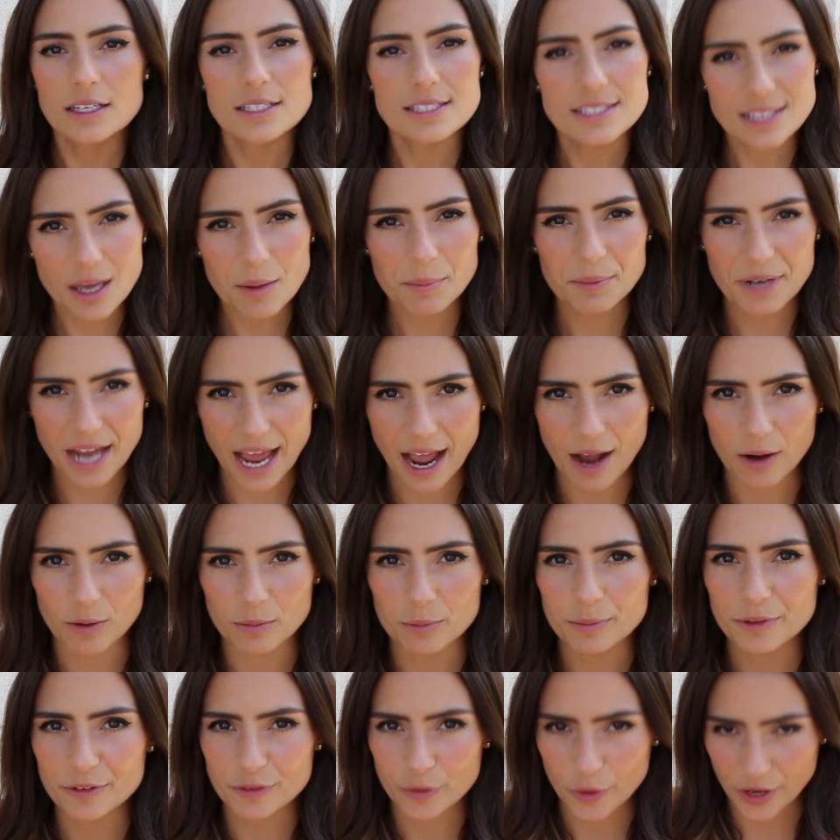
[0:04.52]
sub
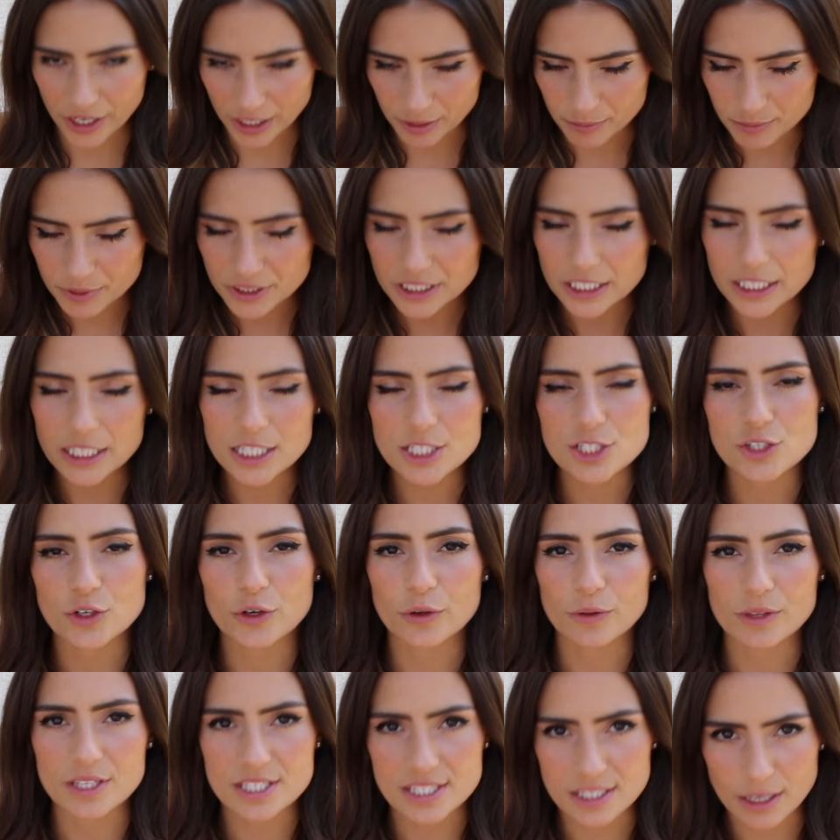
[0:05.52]
now before I completely
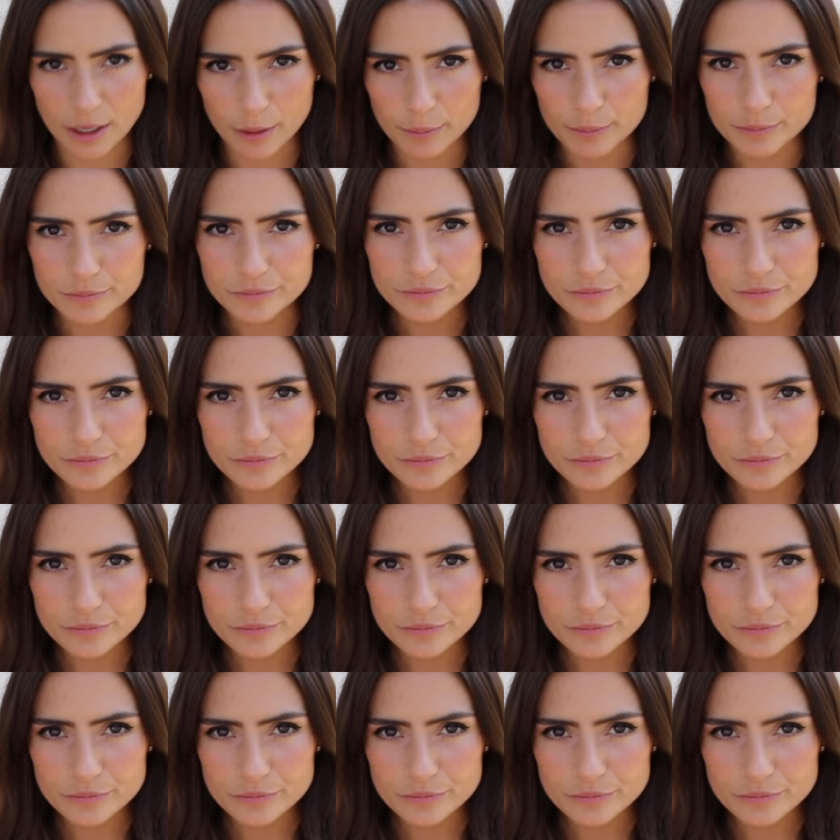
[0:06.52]
screw this up.